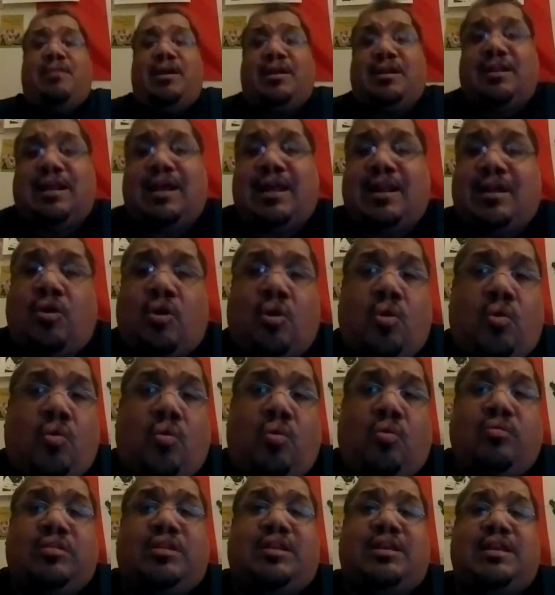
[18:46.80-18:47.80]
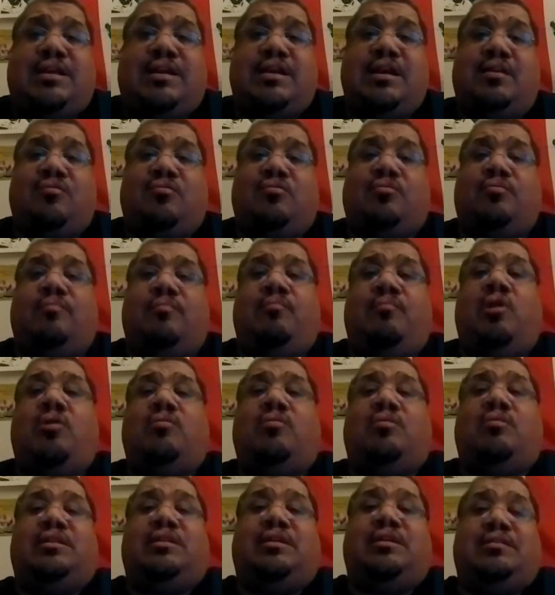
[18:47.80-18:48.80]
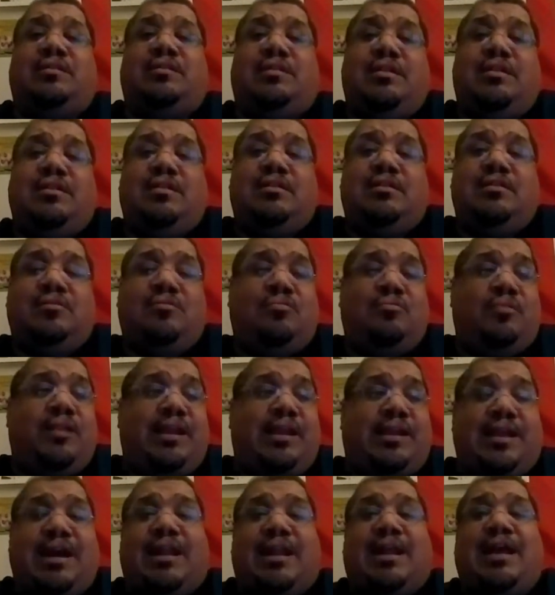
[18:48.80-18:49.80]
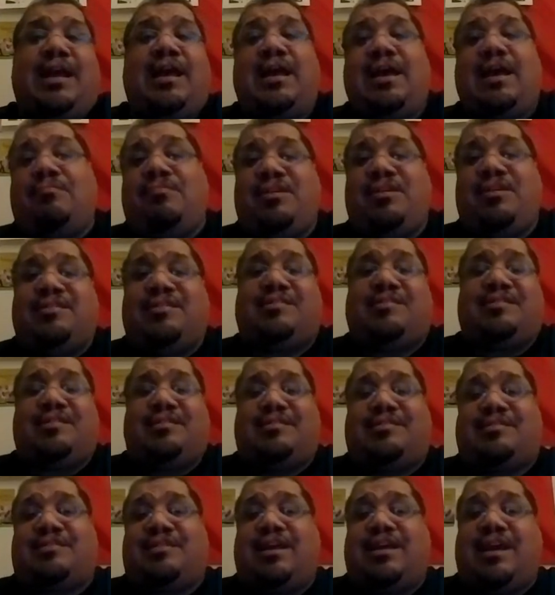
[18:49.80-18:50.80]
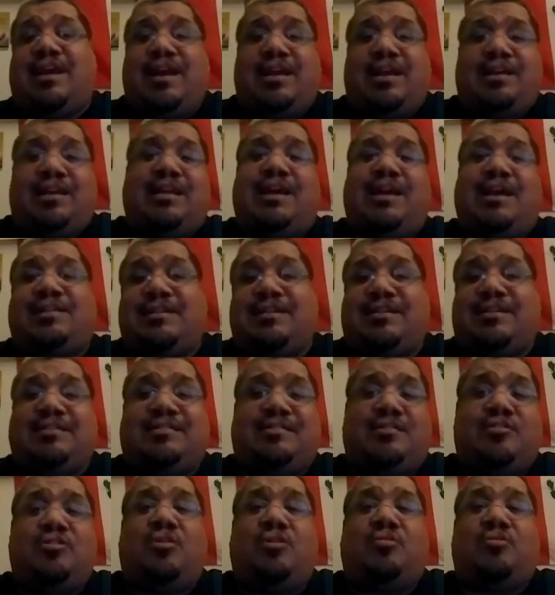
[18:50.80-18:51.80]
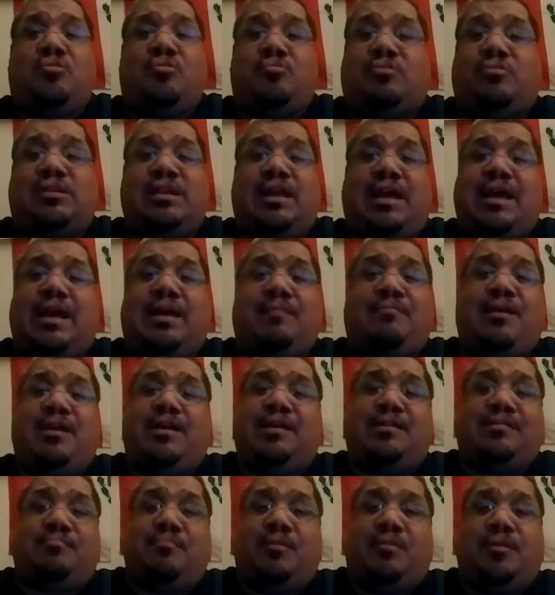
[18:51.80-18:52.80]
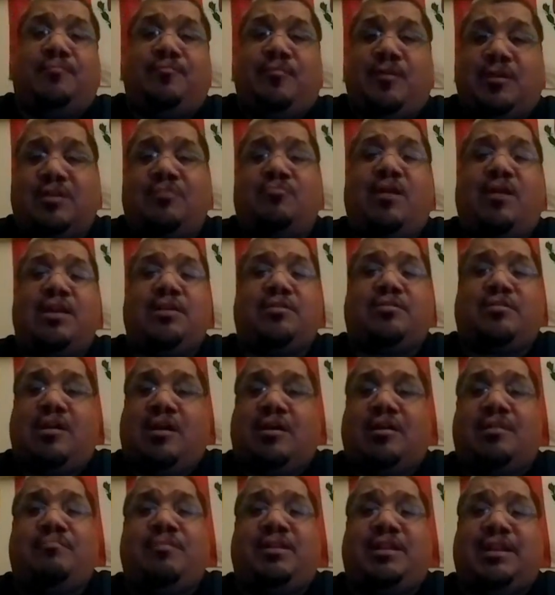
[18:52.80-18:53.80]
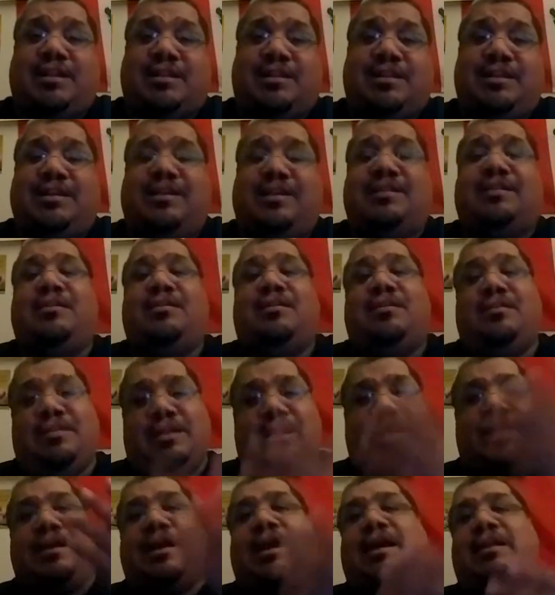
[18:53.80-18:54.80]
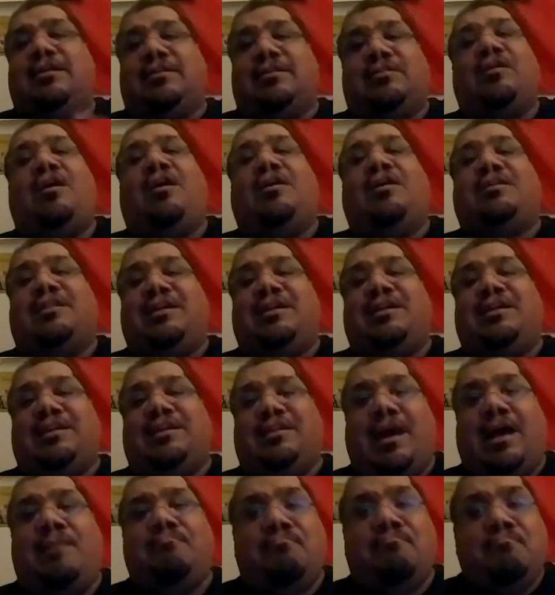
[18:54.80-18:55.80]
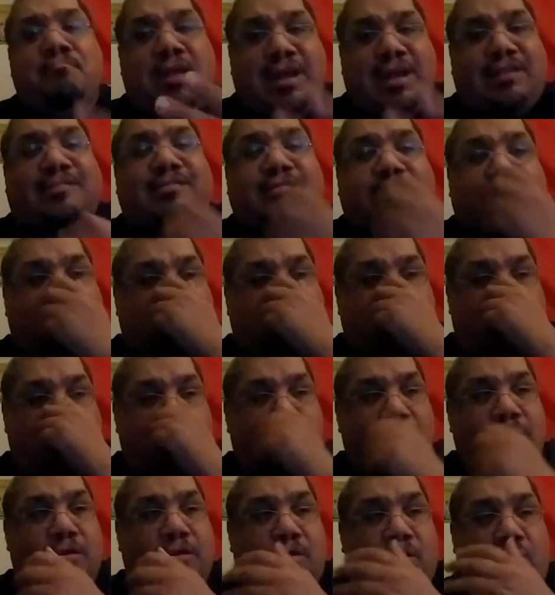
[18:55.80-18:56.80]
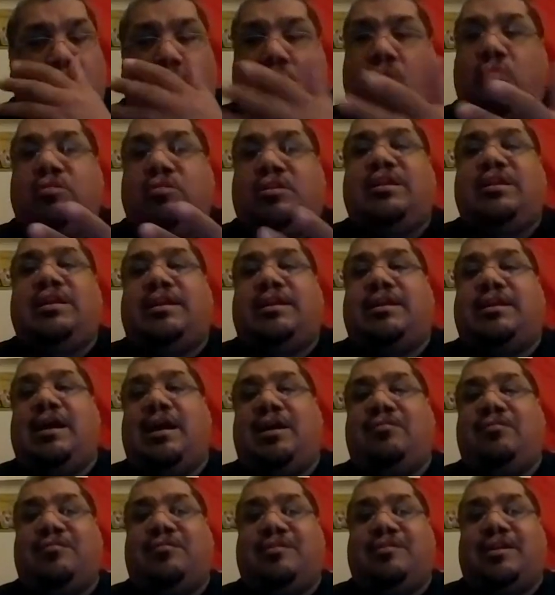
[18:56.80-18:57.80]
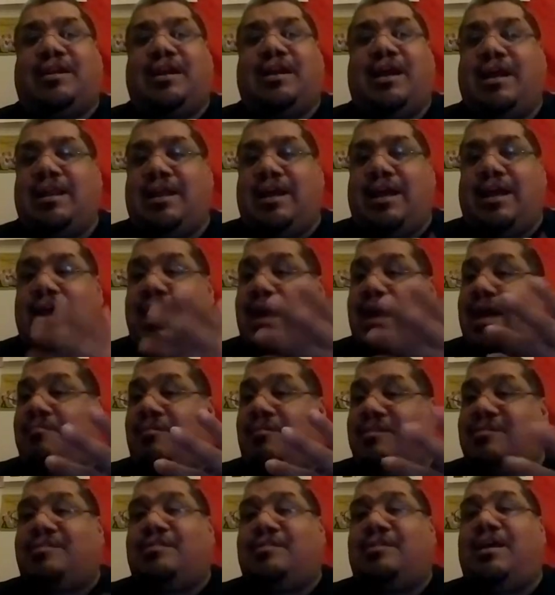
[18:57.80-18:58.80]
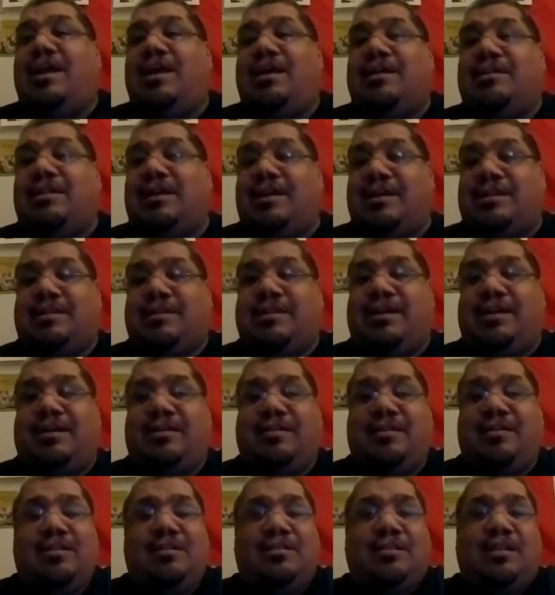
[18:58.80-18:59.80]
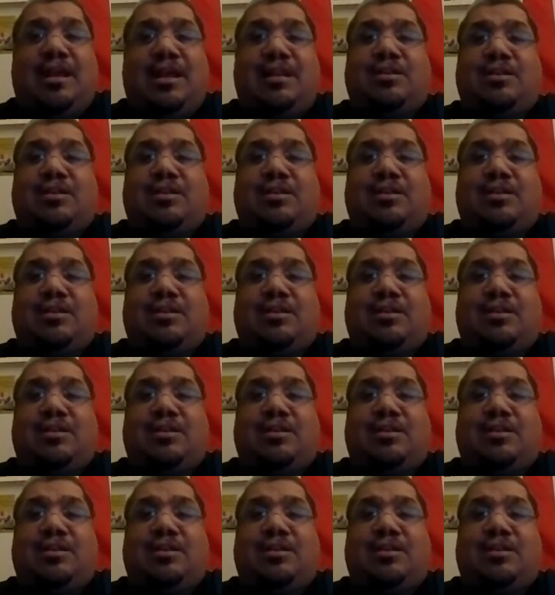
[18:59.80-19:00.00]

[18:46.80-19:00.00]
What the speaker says: a lot of old Chicanos from Oakland who they kind of have this slang like this. You jive ass motherfucker. Why you talking to me like that? They kind of talk like that. I've met some old Chicanos that kind of have a slang like that. Like,